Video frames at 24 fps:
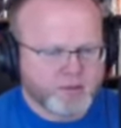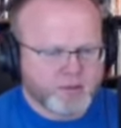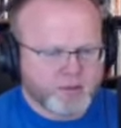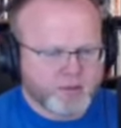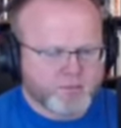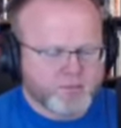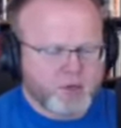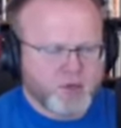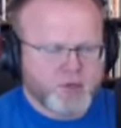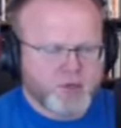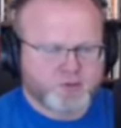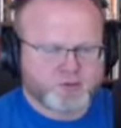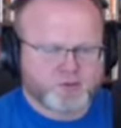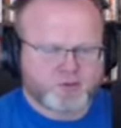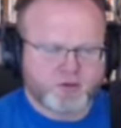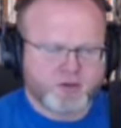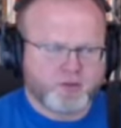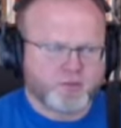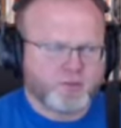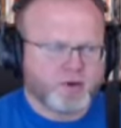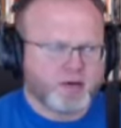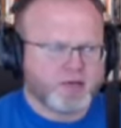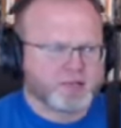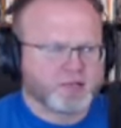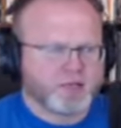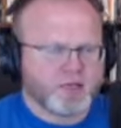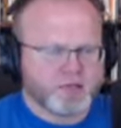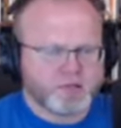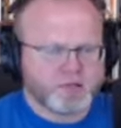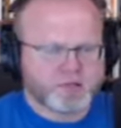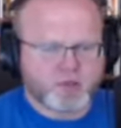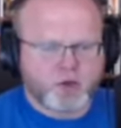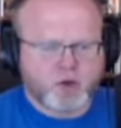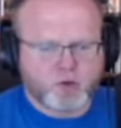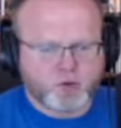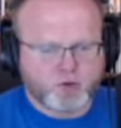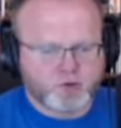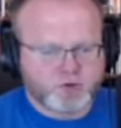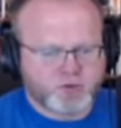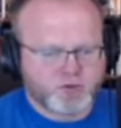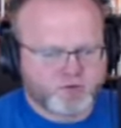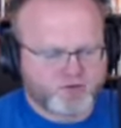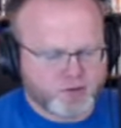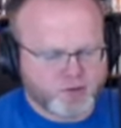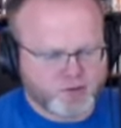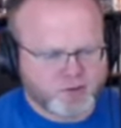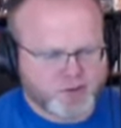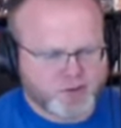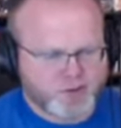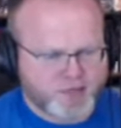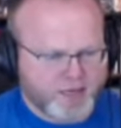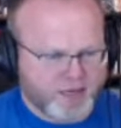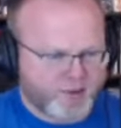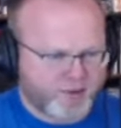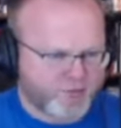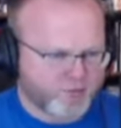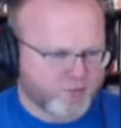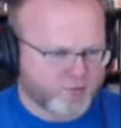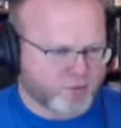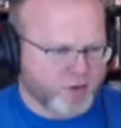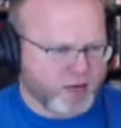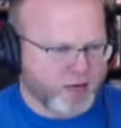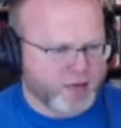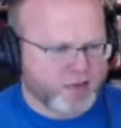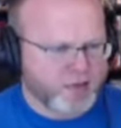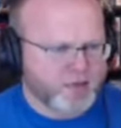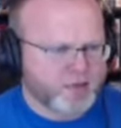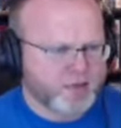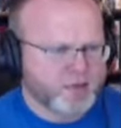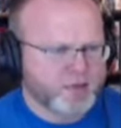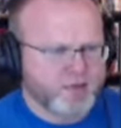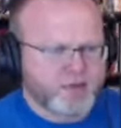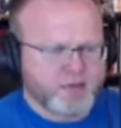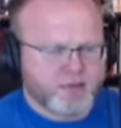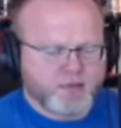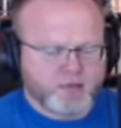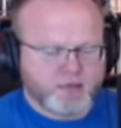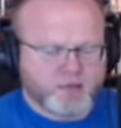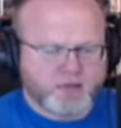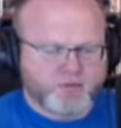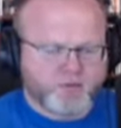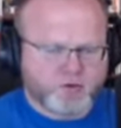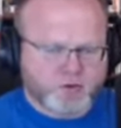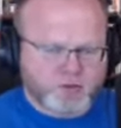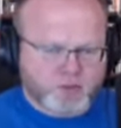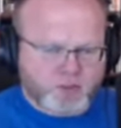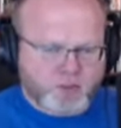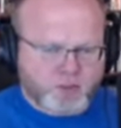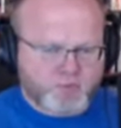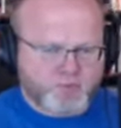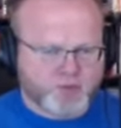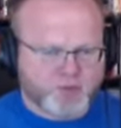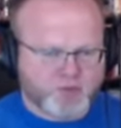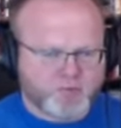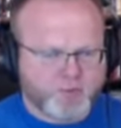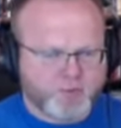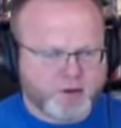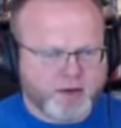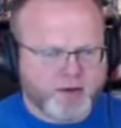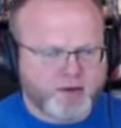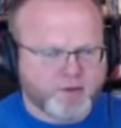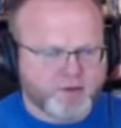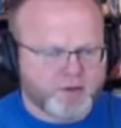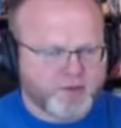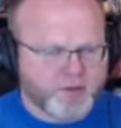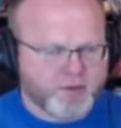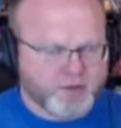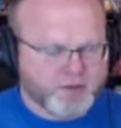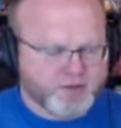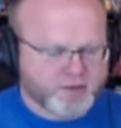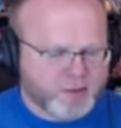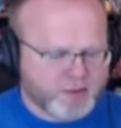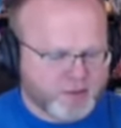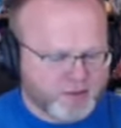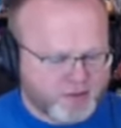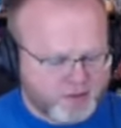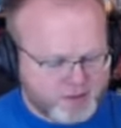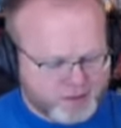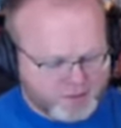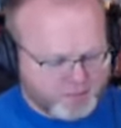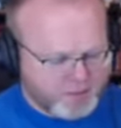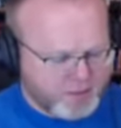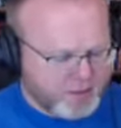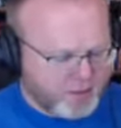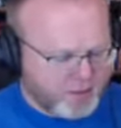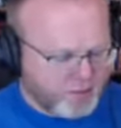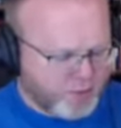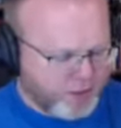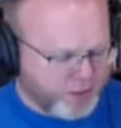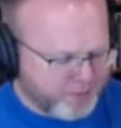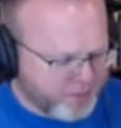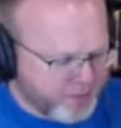monster, you might say. It's a whole different style of writing, different subject matter, and things like this. Anyway,